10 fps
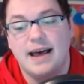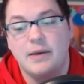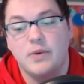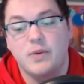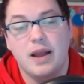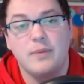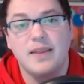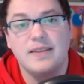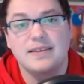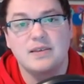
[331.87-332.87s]
would
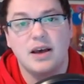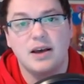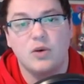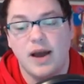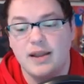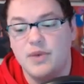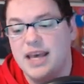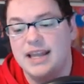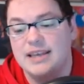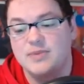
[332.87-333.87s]
recommend this quite a
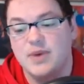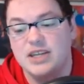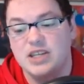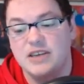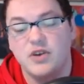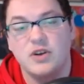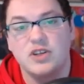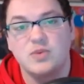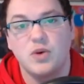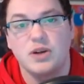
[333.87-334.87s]
bit, especially if you're into
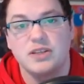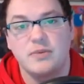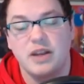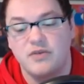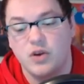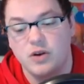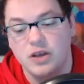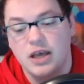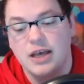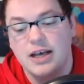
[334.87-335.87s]
sports. I mean, if you're
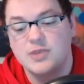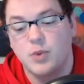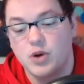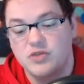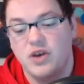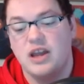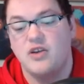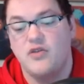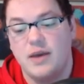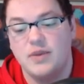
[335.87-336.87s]
a sports fan, your
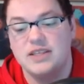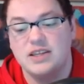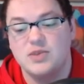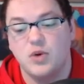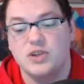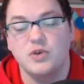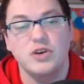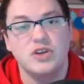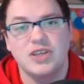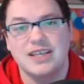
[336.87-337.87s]
family's into sports, or
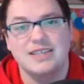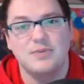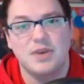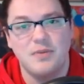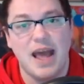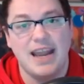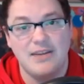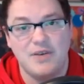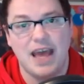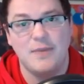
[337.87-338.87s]
you just like some
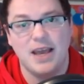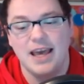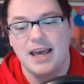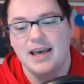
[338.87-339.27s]
competitive gaming,